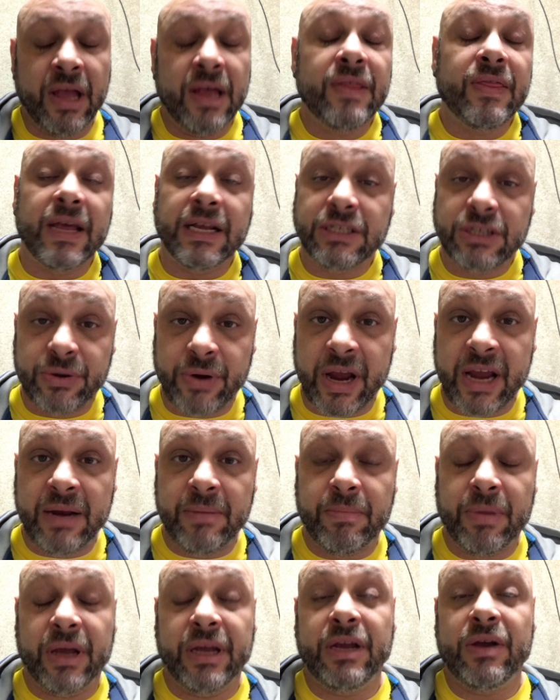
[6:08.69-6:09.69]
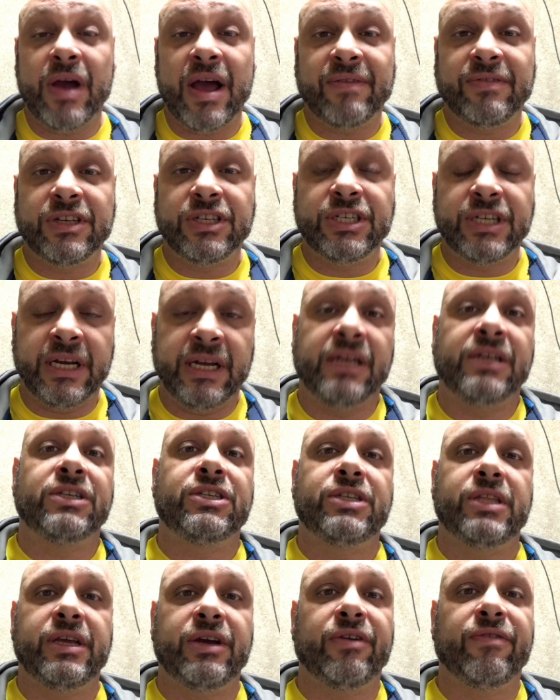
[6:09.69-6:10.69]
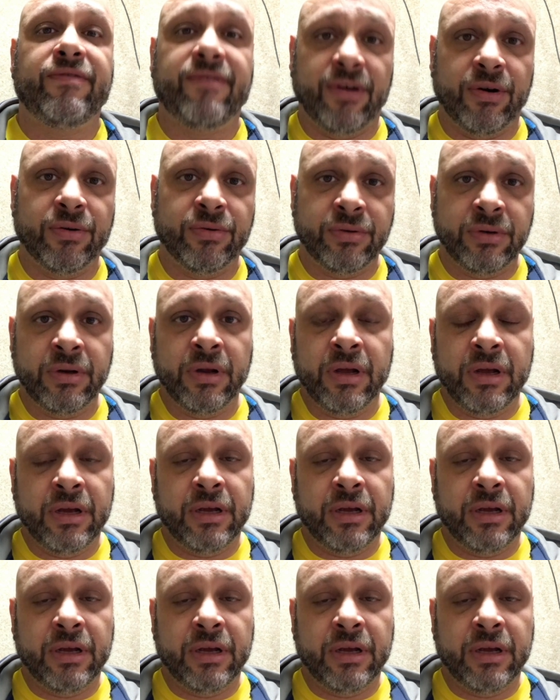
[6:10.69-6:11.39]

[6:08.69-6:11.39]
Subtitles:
that's great, but you have to change their phone